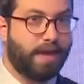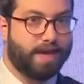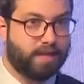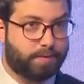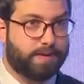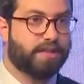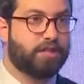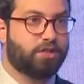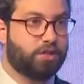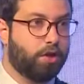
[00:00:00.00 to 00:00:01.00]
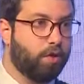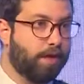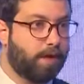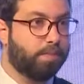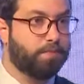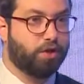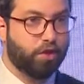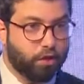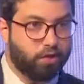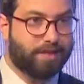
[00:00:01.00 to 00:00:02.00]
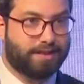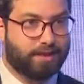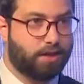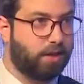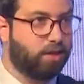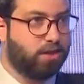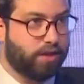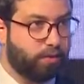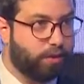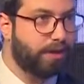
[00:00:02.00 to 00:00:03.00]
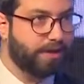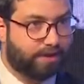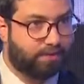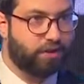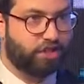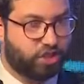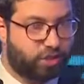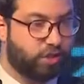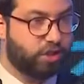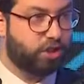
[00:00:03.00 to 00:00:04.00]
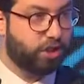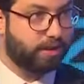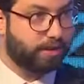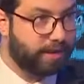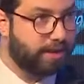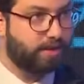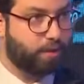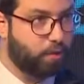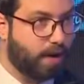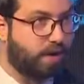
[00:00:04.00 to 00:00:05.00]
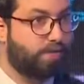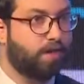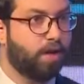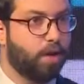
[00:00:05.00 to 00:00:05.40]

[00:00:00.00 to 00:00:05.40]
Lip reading: and expectations are going up, so using technology and really leveraging the data that you have